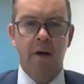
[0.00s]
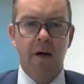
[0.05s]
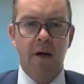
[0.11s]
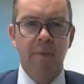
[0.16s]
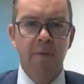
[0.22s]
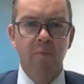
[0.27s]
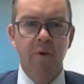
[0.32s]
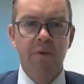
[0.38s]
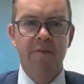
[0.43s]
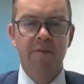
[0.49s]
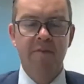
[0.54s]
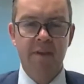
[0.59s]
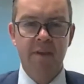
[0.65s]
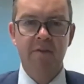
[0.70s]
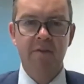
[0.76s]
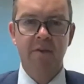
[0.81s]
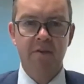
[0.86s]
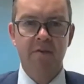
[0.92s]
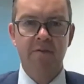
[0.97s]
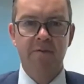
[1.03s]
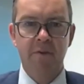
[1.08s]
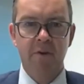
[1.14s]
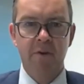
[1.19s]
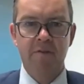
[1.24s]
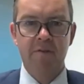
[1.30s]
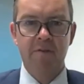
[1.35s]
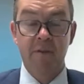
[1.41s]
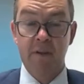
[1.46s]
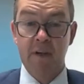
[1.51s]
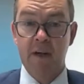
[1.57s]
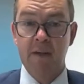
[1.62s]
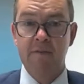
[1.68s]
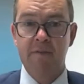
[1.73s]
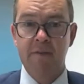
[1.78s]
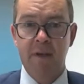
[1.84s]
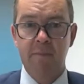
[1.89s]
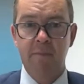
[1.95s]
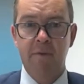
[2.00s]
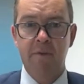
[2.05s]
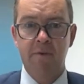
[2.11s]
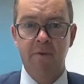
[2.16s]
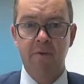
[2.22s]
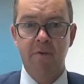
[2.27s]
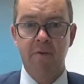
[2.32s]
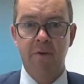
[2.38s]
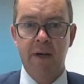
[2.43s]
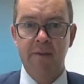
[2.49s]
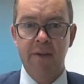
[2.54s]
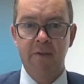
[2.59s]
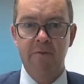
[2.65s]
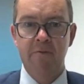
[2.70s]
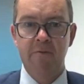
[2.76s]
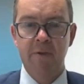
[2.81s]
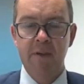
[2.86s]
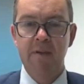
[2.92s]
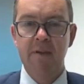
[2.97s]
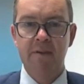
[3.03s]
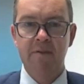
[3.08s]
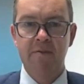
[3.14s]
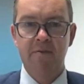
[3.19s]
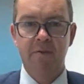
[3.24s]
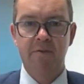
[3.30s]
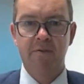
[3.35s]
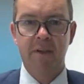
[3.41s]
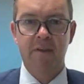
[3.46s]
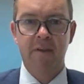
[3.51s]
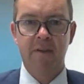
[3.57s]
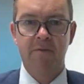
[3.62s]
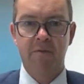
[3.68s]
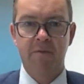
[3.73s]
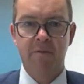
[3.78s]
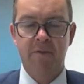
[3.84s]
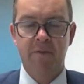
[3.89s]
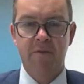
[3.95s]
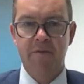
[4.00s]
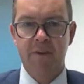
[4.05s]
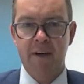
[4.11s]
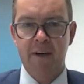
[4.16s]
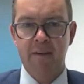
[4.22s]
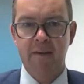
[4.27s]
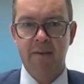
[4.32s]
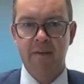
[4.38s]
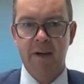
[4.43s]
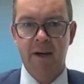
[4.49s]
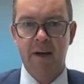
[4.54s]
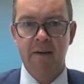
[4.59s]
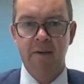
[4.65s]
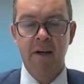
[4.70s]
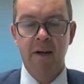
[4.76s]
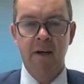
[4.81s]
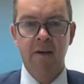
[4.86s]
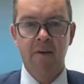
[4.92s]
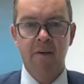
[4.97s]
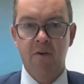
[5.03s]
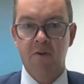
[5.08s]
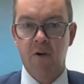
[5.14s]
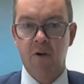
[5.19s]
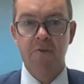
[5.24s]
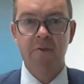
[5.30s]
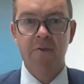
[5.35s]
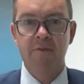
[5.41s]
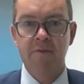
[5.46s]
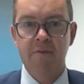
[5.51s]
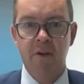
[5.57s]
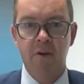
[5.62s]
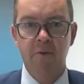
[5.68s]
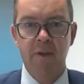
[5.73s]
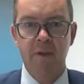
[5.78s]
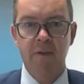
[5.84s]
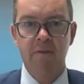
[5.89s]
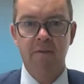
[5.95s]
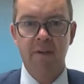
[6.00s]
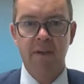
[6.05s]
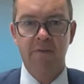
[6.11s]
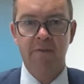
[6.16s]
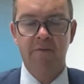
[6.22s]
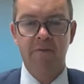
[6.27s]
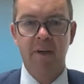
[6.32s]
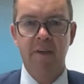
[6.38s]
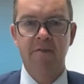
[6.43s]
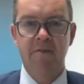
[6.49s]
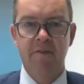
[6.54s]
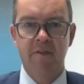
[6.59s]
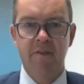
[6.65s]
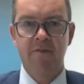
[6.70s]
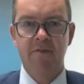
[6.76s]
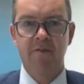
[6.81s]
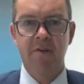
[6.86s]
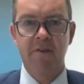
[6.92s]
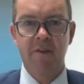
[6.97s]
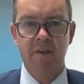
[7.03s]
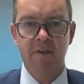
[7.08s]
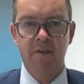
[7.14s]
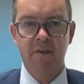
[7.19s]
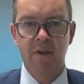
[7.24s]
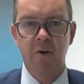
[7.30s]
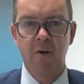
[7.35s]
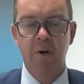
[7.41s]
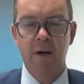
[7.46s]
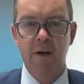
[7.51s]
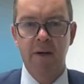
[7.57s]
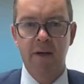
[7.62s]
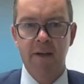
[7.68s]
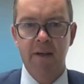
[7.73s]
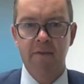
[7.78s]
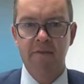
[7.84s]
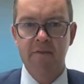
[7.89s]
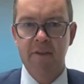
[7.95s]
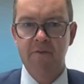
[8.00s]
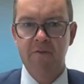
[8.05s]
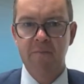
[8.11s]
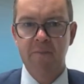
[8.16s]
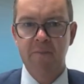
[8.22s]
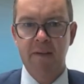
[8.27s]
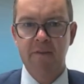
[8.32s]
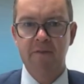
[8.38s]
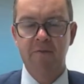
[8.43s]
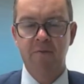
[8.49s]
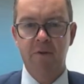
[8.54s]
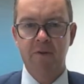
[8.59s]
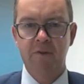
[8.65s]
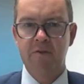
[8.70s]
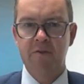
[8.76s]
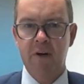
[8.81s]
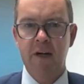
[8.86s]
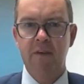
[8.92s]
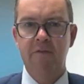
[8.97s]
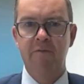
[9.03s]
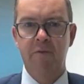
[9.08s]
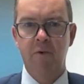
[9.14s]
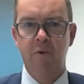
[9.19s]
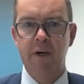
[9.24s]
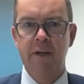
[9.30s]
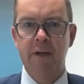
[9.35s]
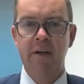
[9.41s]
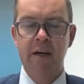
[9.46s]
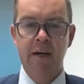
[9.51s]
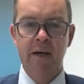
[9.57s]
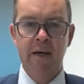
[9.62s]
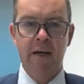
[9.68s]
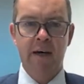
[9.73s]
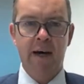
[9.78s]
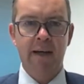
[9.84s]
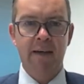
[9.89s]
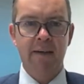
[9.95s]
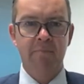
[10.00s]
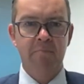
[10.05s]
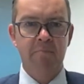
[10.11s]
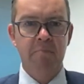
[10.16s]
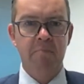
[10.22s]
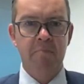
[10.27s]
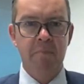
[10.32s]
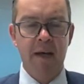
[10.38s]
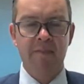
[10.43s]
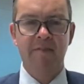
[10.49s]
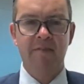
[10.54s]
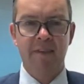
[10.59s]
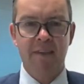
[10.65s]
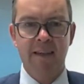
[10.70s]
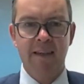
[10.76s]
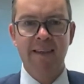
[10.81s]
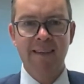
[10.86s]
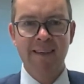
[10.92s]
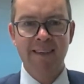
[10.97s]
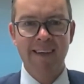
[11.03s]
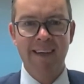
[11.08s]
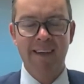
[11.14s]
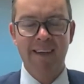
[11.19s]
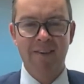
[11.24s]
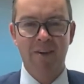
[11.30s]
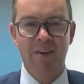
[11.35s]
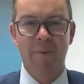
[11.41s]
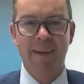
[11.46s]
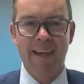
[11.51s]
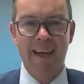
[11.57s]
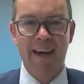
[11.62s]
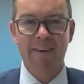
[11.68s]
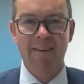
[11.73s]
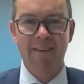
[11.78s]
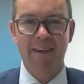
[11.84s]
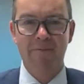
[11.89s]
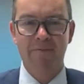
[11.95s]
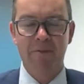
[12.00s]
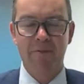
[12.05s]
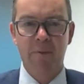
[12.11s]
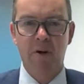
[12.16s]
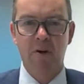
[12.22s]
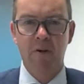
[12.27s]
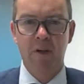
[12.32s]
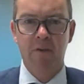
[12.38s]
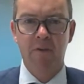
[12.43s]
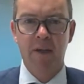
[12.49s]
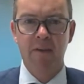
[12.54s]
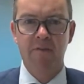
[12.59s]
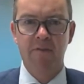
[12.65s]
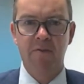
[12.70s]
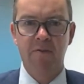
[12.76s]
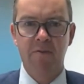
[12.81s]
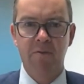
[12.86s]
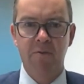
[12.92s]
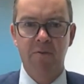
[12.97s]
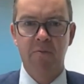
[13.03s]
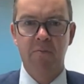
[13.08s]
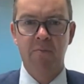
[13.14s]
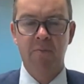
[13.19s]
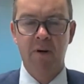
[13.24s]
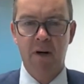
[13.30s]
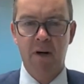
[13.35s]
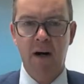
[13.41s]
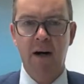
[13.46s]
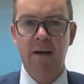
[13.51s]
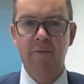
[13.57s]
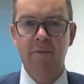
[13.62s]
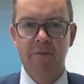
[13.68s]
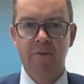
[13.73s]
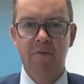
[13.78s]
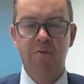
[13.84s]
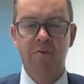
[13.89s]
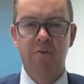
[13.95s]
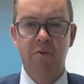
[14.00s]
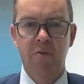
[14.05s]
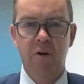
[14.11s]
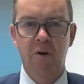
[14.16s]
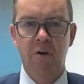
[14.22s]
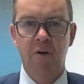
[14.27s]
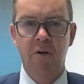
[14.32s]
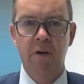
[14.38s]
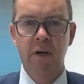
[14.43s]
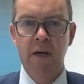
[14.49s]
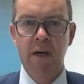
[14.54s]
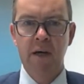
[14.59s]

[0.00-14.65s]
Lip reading: I mean, we've seen those first cuts come through, and that really is reflective of the fact that growth is slowing, inflation is trending lower, and central banks want to try and avoid a messy economic outcome from holding rates too high for too long.